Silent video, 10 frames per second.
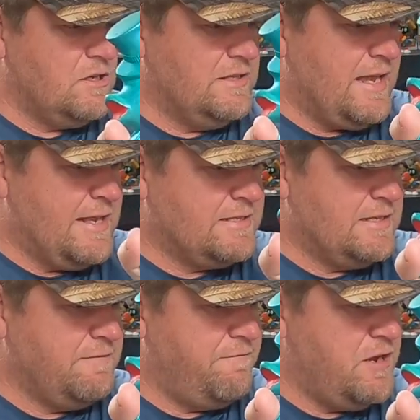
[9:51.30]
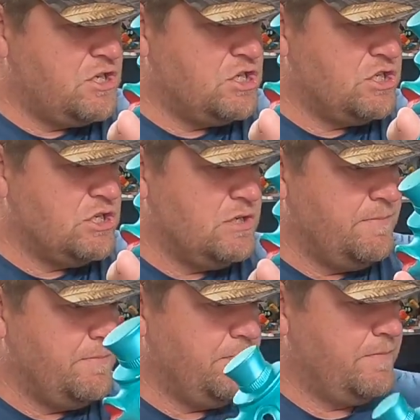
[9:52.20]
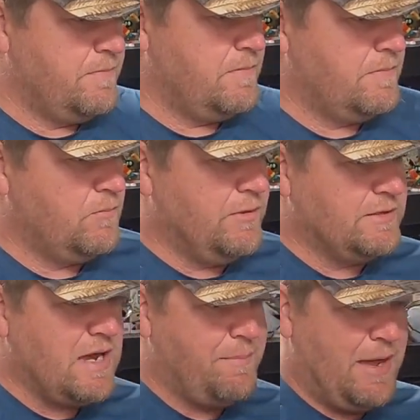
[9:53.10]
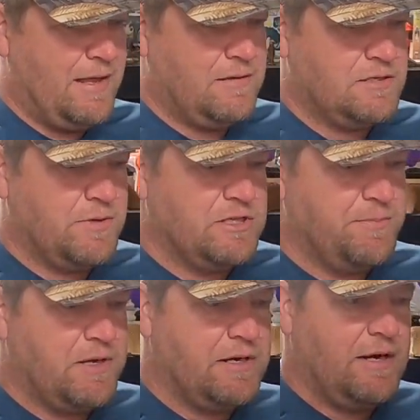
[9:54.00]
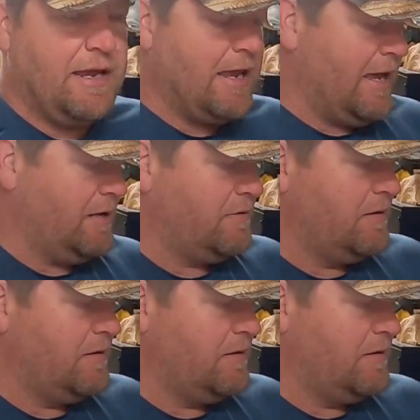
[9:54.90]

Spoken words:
called the Dancing Fish with a top hat. That's what she put on there, and cane.